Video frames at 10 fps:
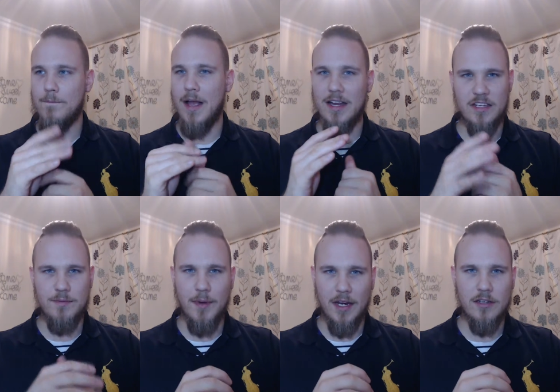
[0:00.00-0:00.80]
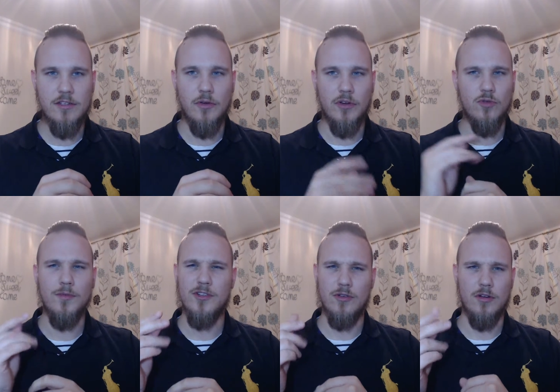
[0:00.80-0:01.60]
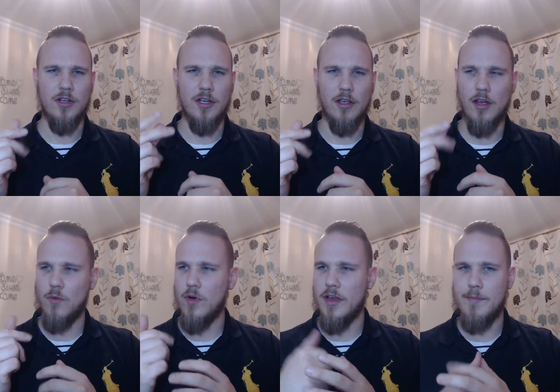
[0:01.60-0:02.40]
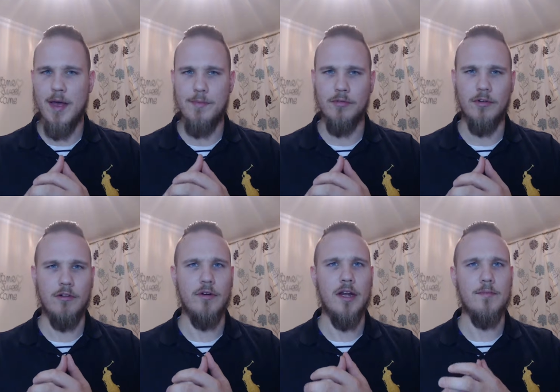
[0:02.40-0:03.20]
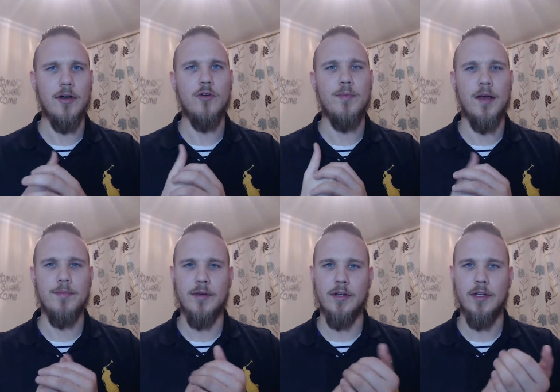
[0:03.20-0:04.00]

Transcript: aspect to it. It's almost got like a white pepper and green bell pepper,